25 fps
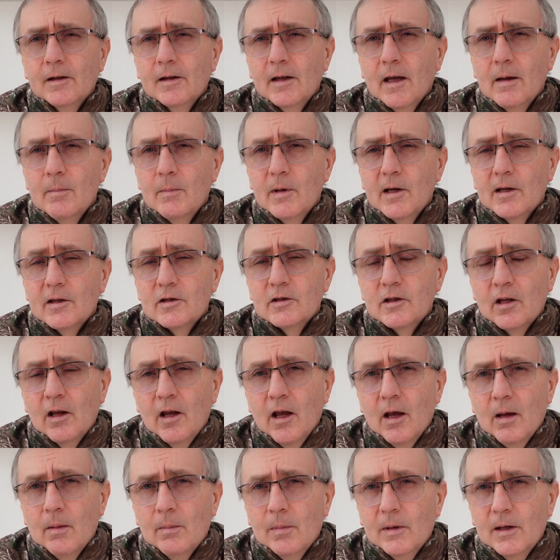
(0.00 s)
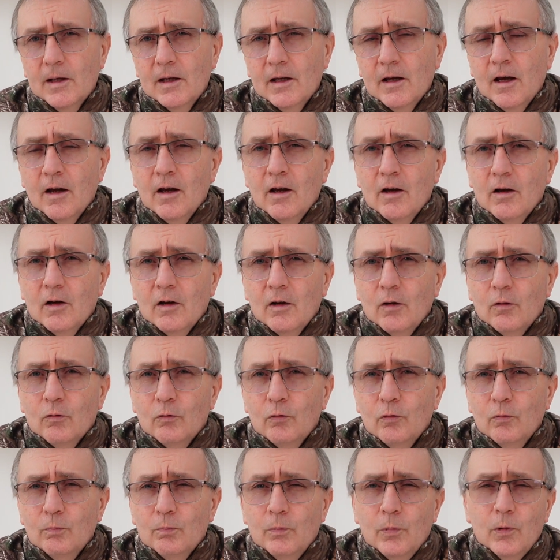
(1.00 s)
in their mitts, be
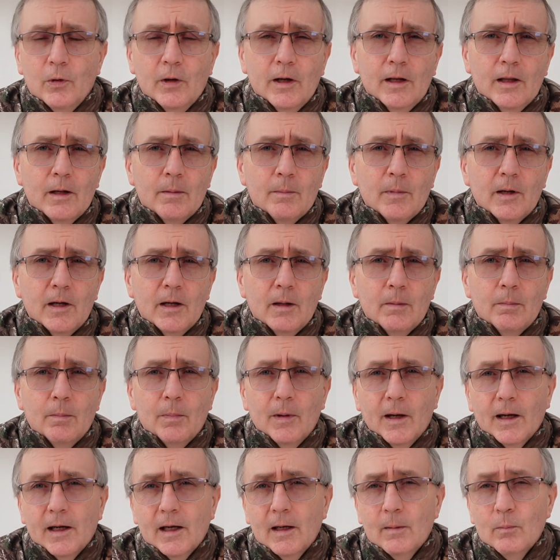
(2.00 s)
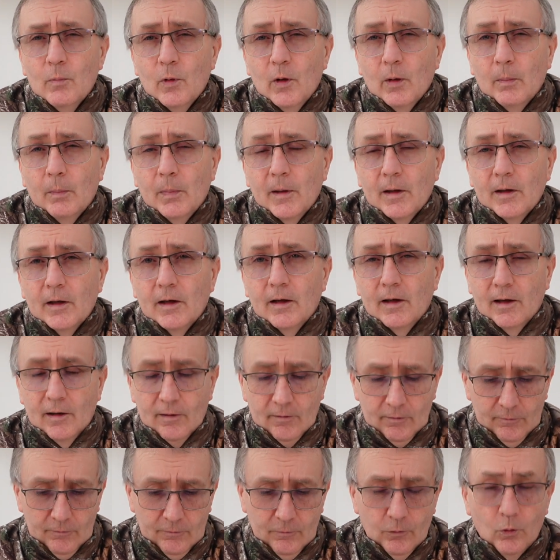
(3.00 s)
putting the money back in my bank
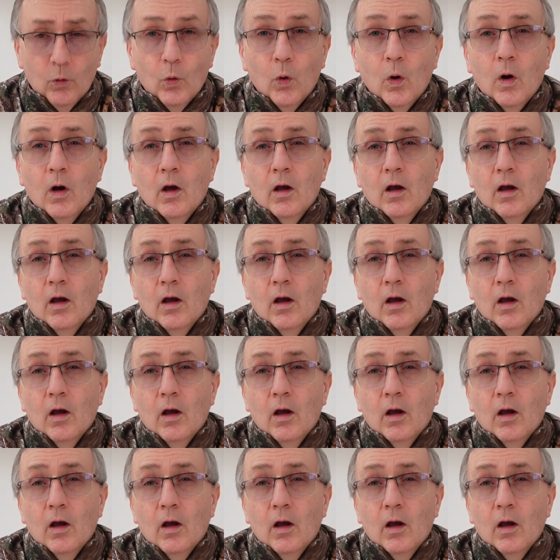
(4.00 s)
account for